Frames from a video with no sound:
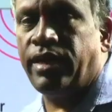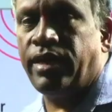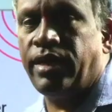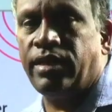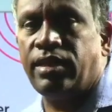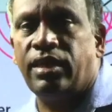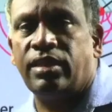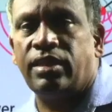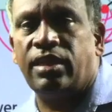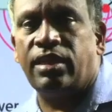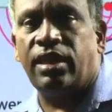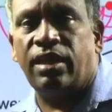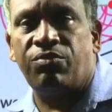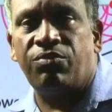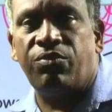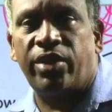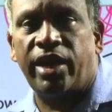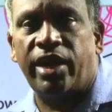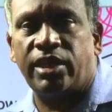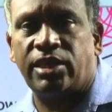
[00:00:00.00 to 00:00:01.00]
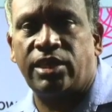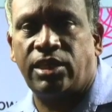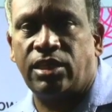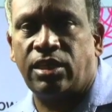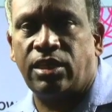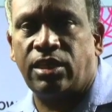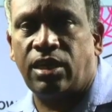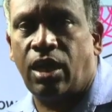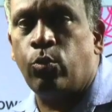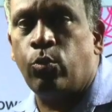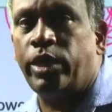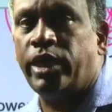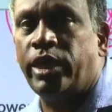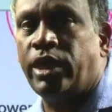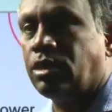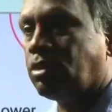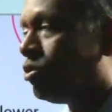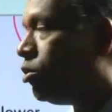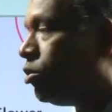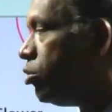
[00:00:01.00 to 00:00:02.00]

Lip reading: that the refraction, how it is going